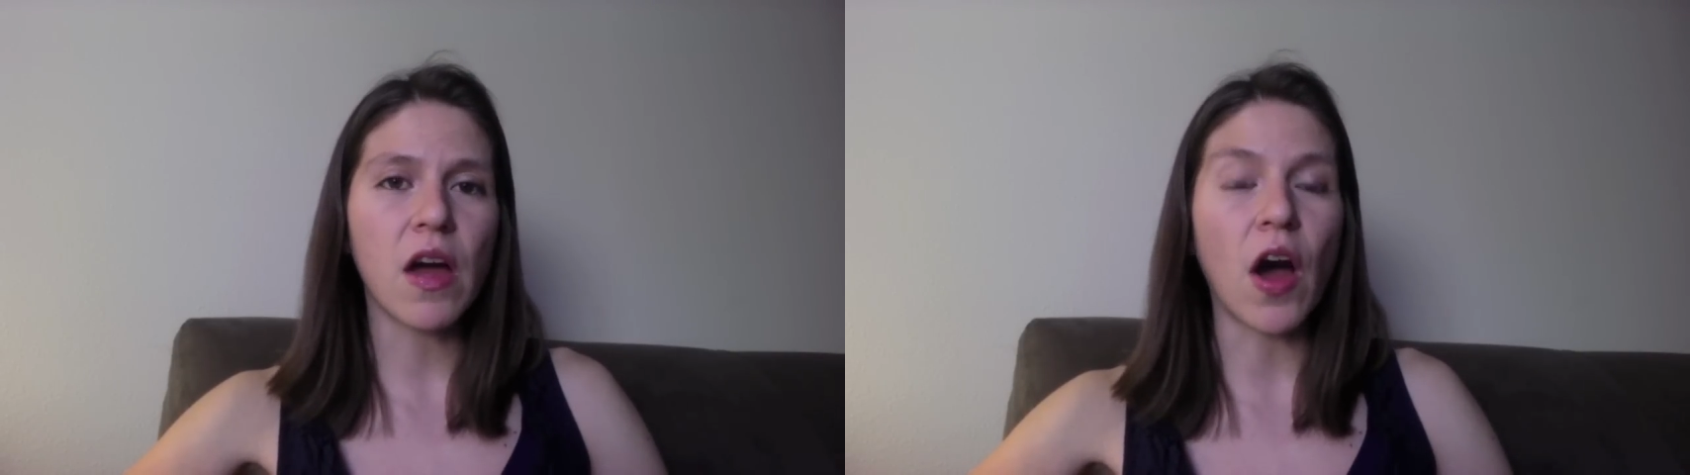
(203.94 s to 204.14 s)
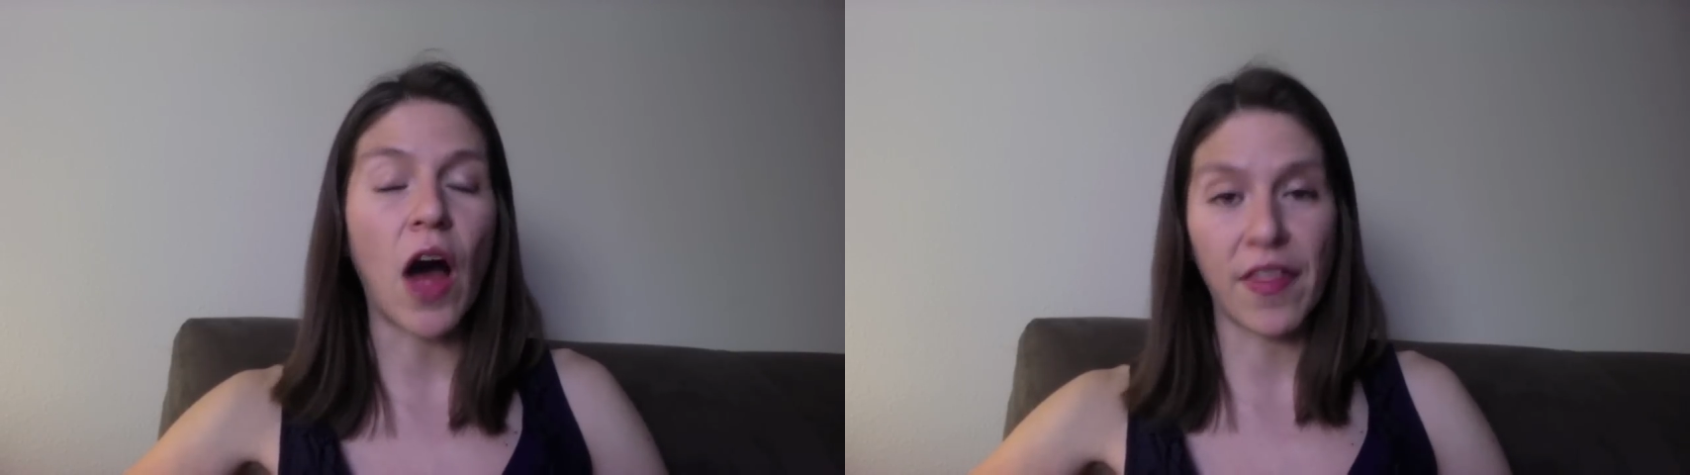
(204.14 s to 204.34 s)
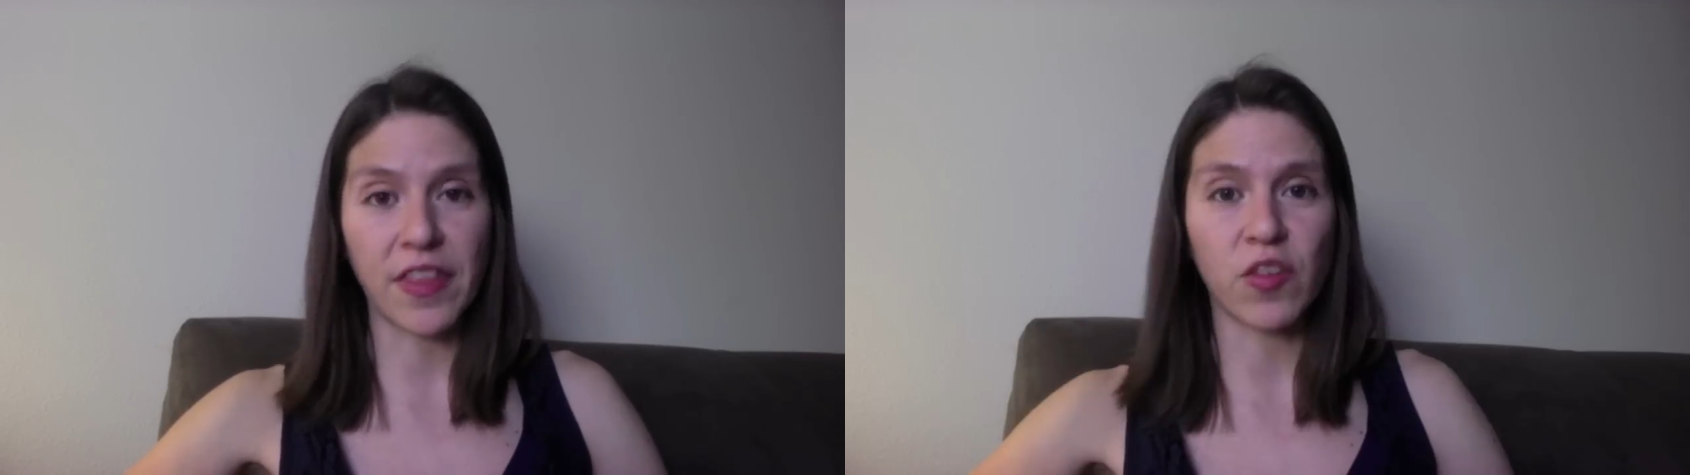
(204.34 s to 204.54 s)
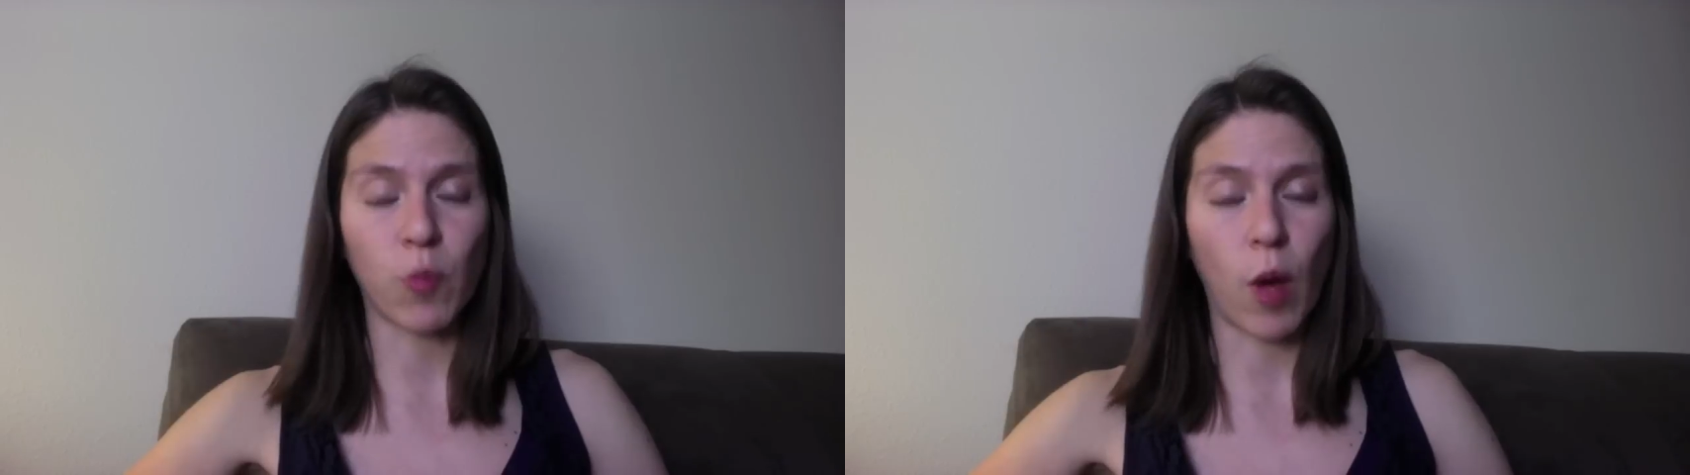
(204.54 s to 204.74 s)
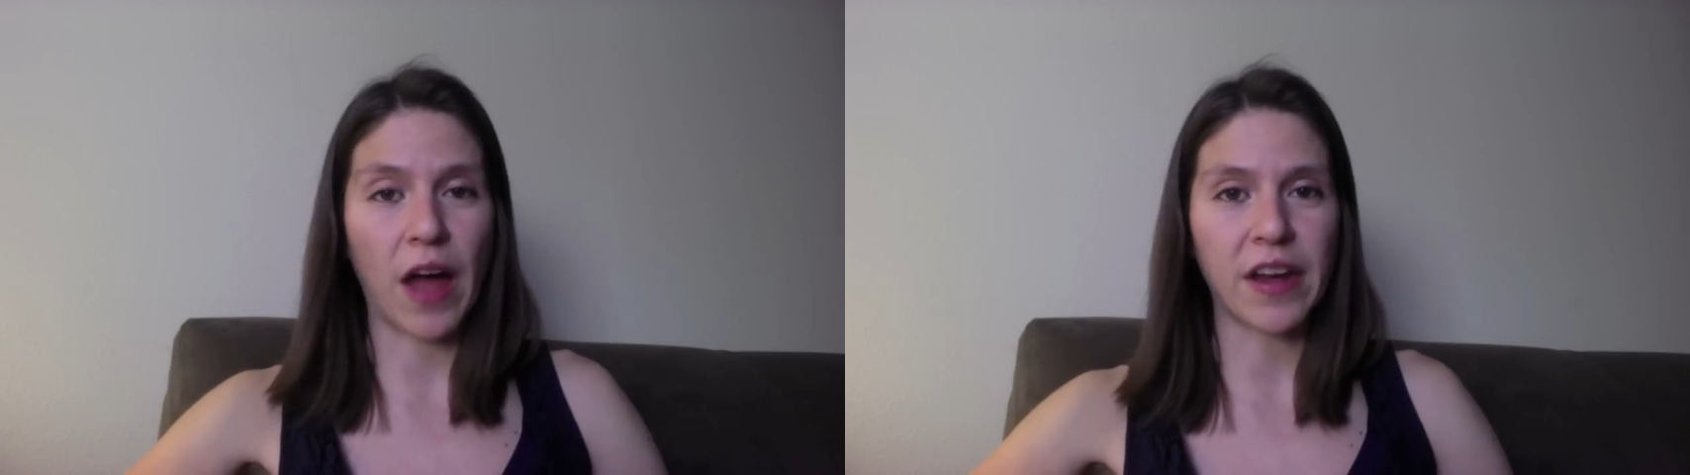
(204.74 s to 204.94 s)
On this
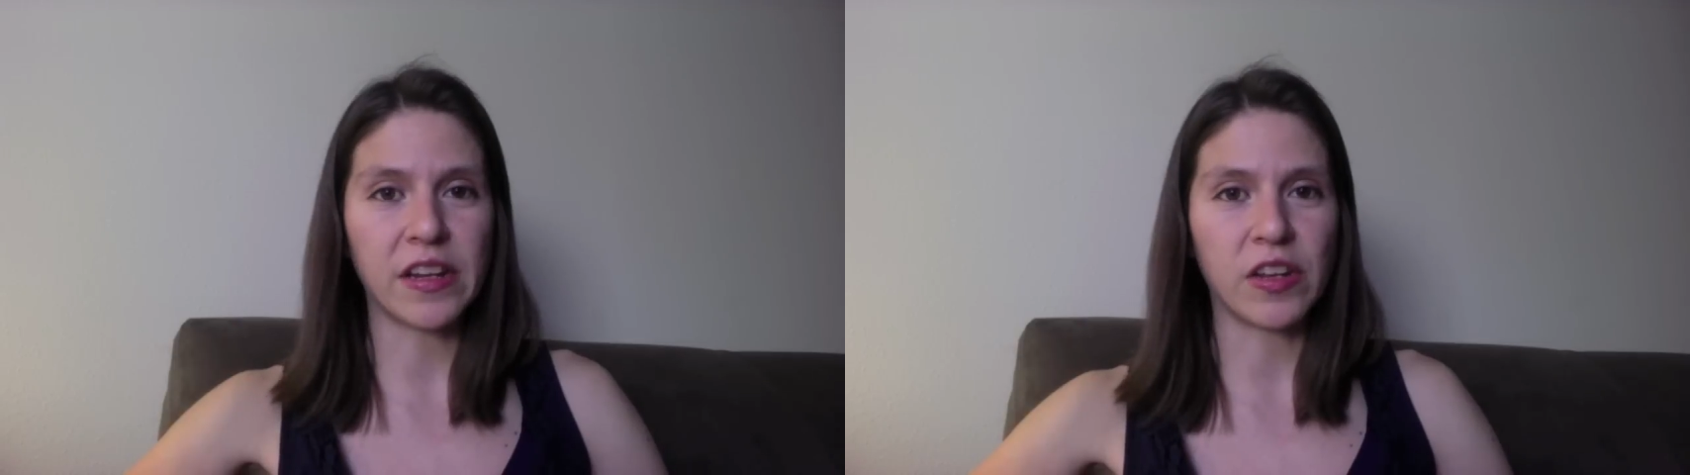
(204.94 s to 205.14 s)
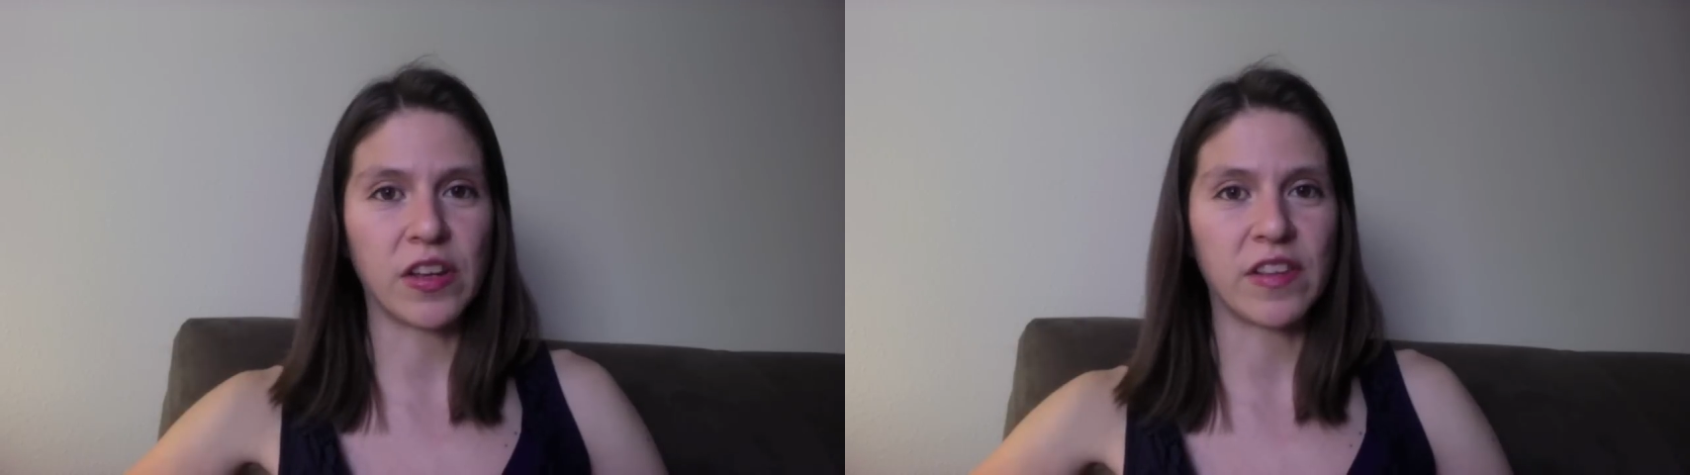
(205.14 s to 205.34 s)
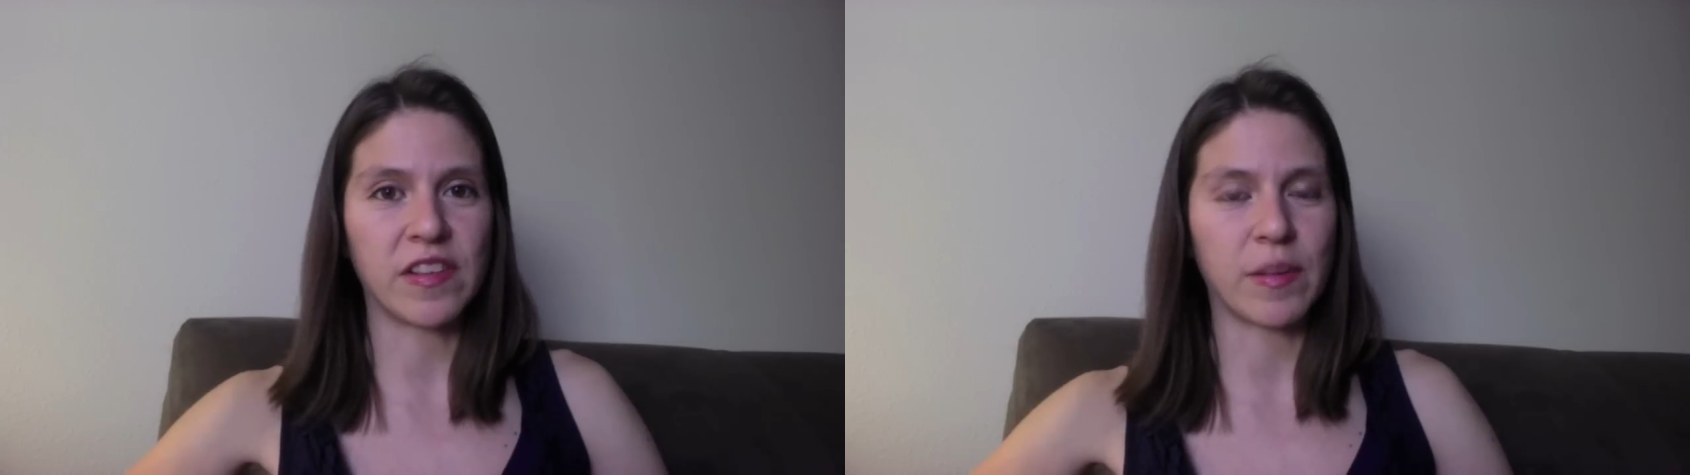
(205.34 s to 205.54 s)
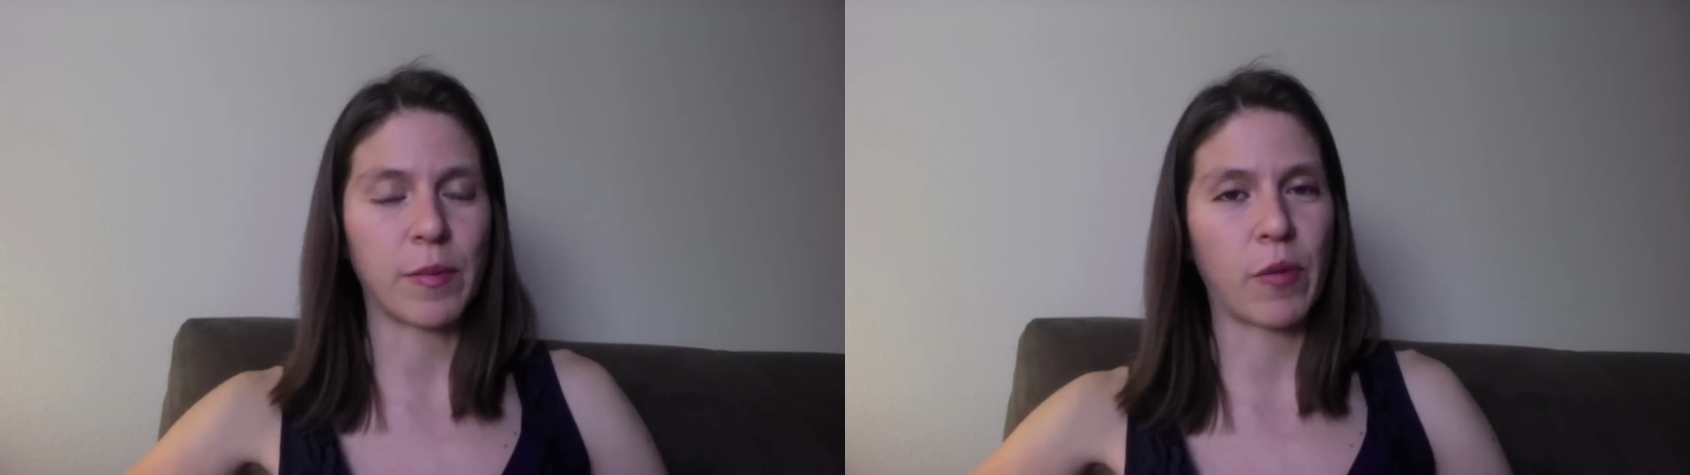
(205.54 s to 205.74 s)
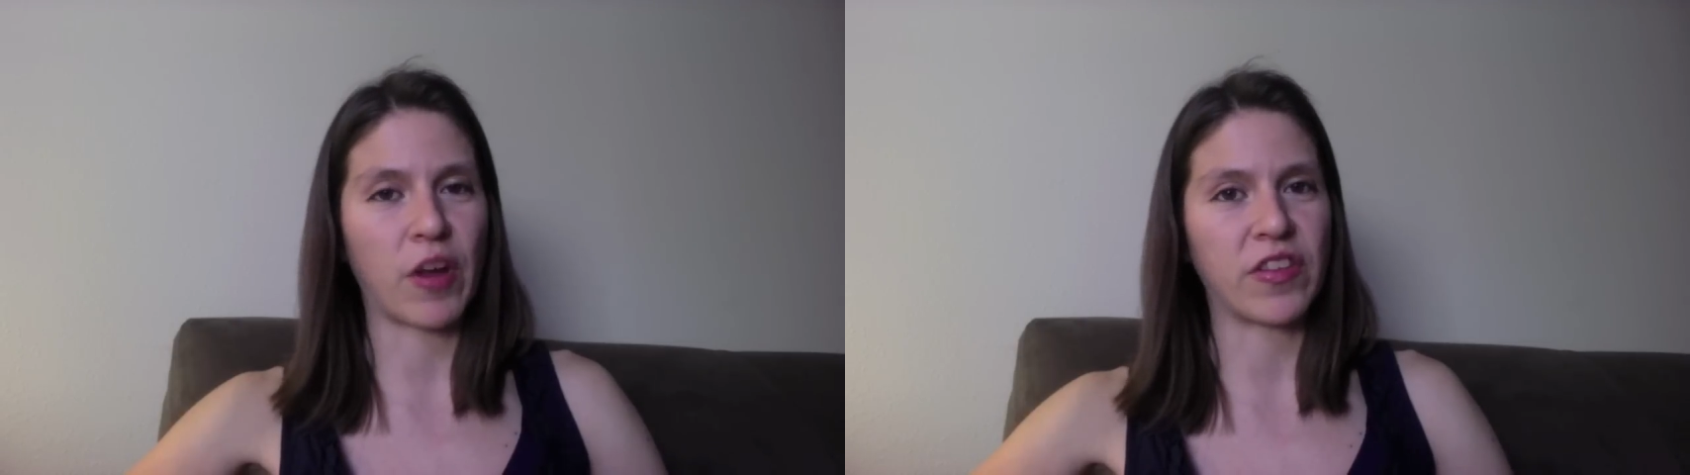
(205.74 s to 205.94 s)
WOD, you can see some
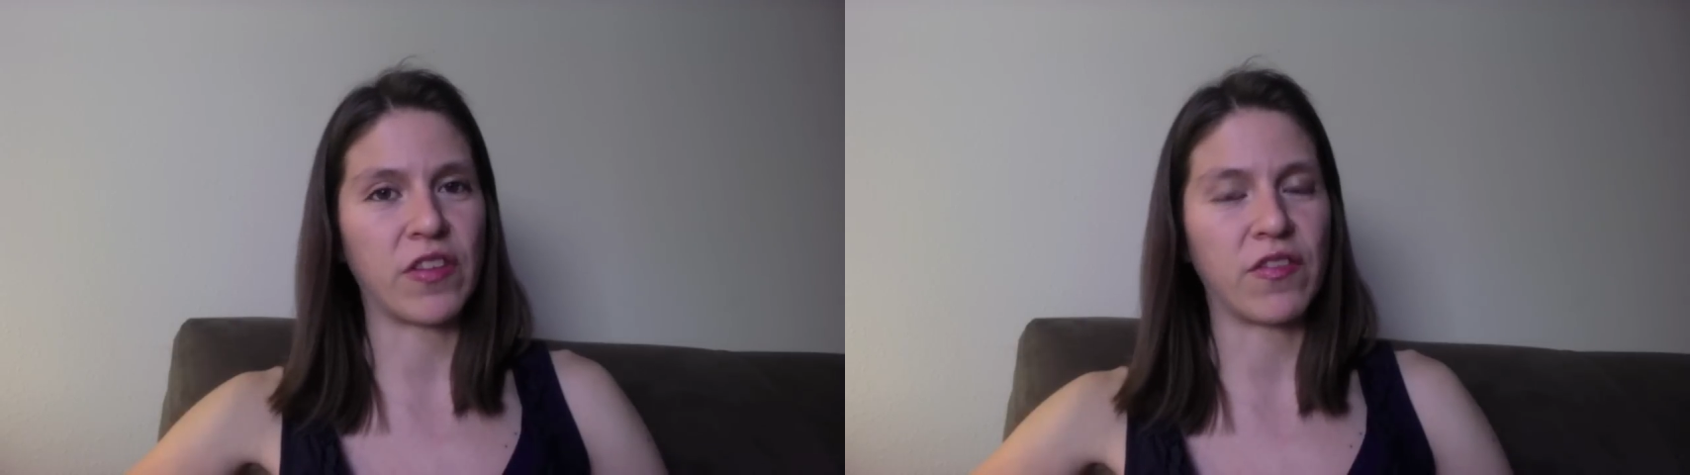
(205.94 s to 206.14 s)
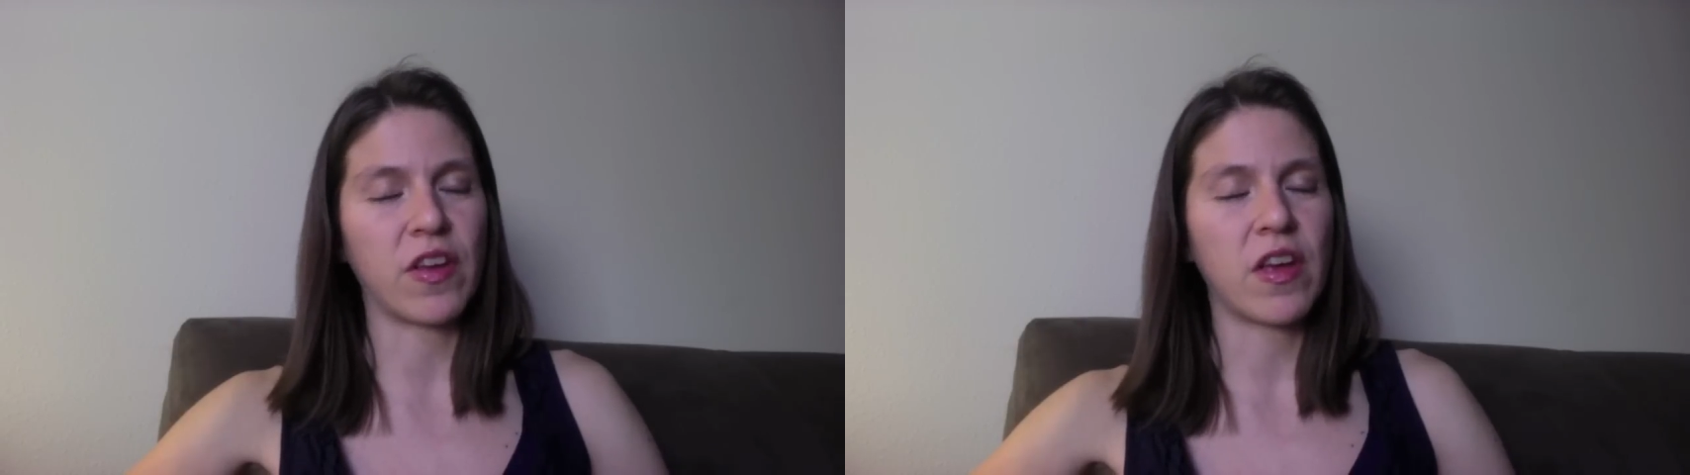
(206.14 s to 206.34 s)
impressive